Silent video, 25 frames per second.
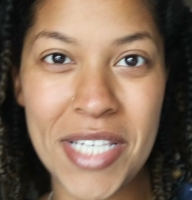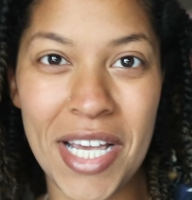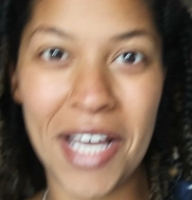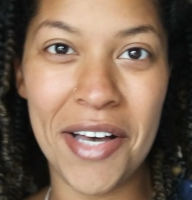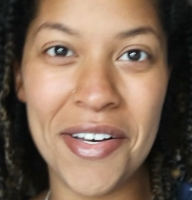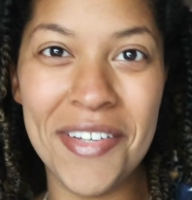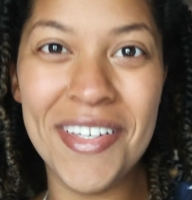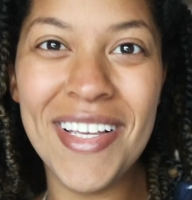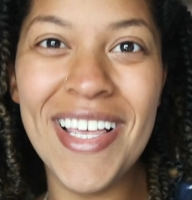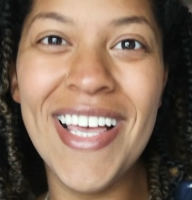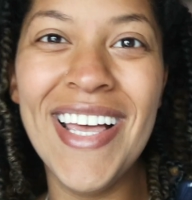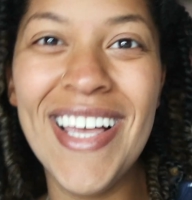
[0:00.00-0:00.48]

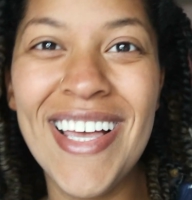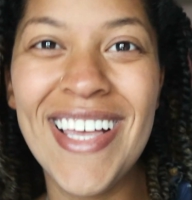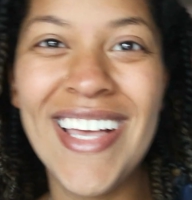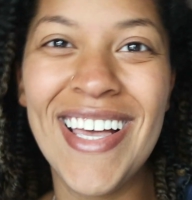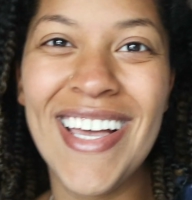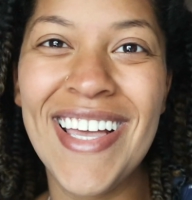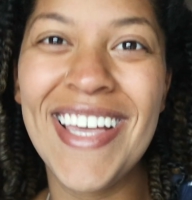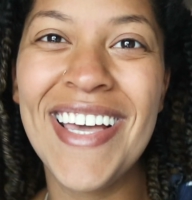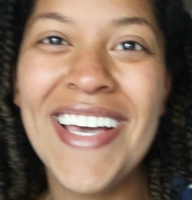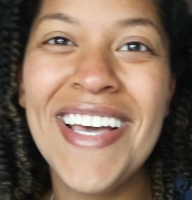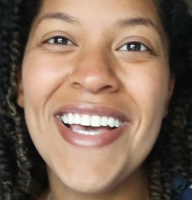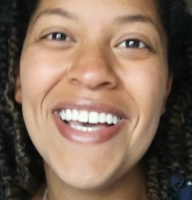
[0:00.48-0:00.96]
out,
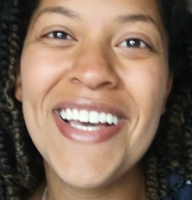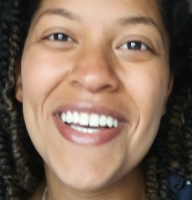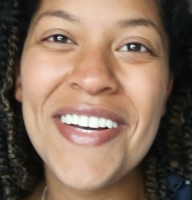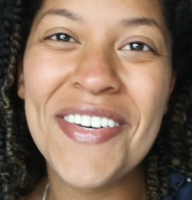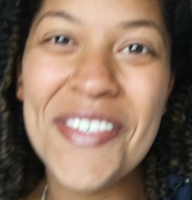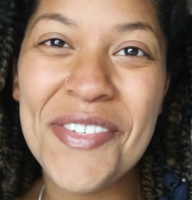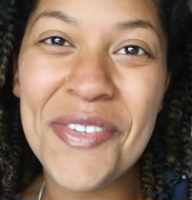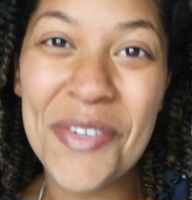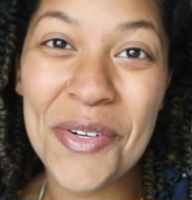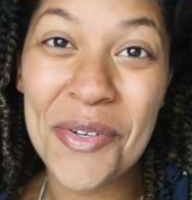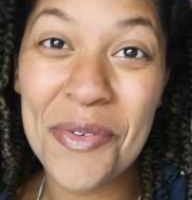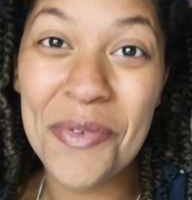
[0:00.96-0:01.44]

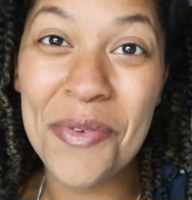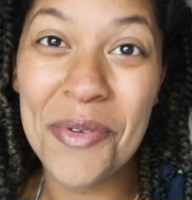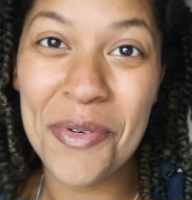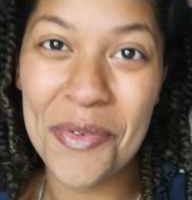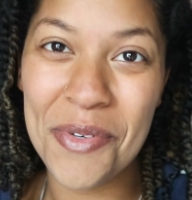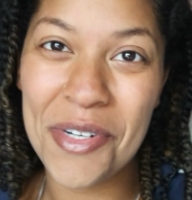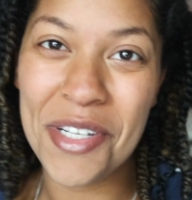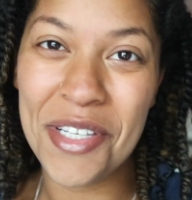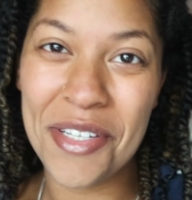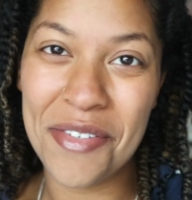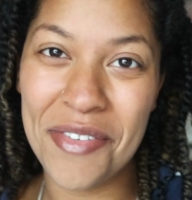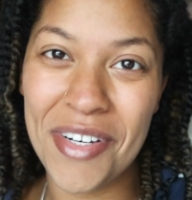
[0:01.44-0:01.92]
because we're
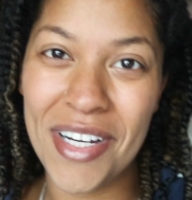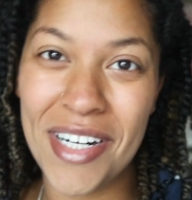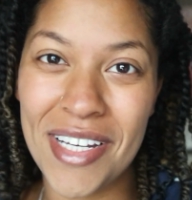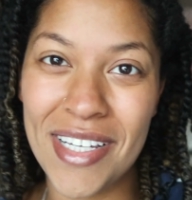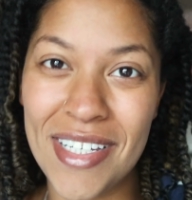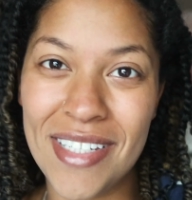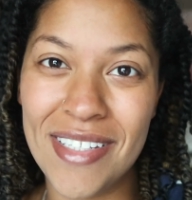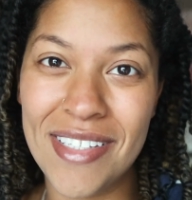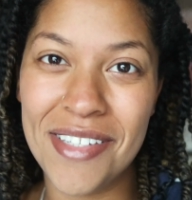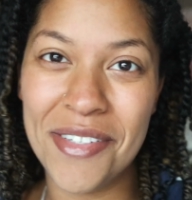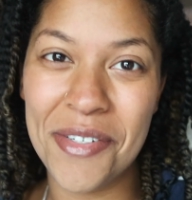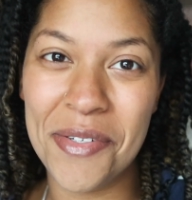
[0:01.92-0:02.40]
really
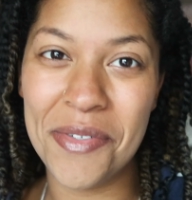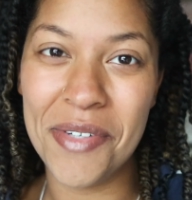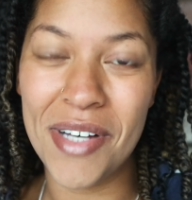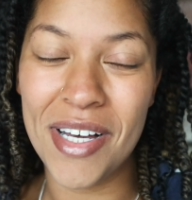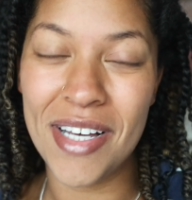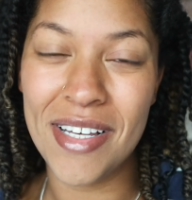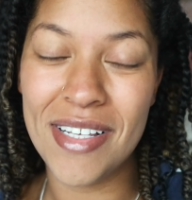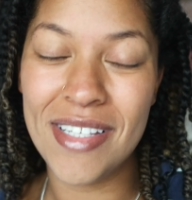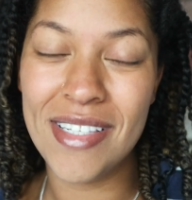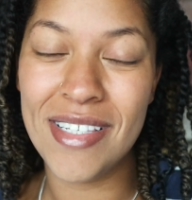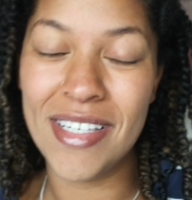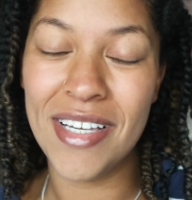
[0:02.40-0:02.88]
ready
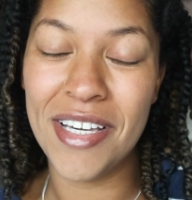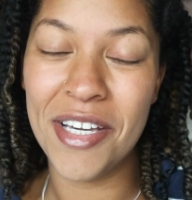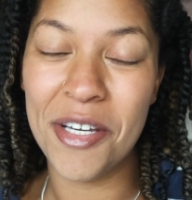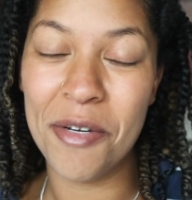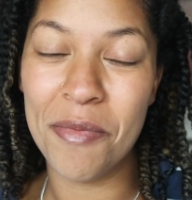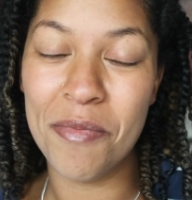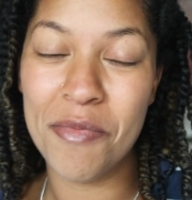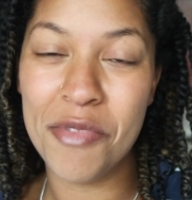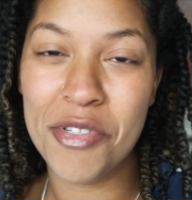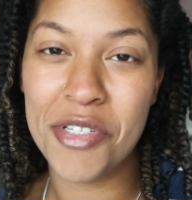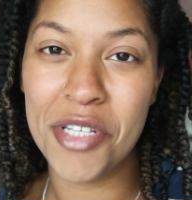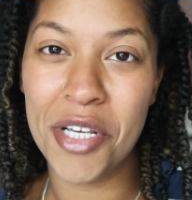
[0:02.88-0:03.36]
to see
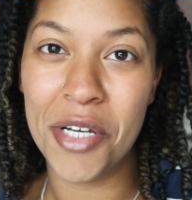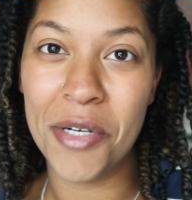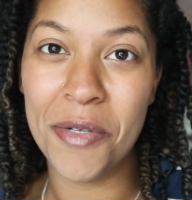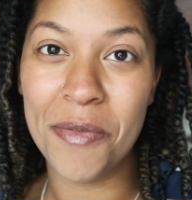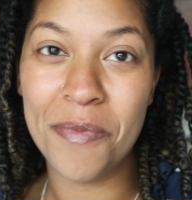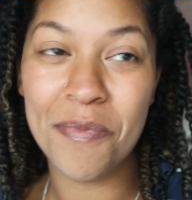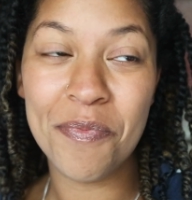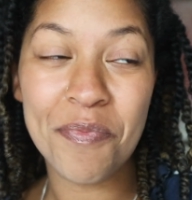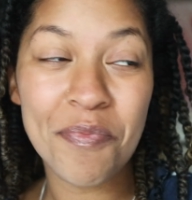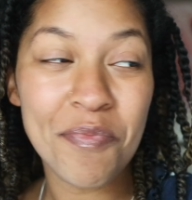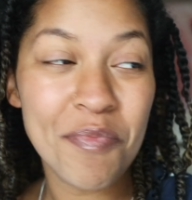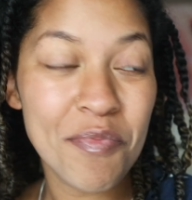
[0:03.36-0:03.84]
him.
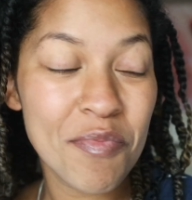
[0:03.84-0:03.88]
So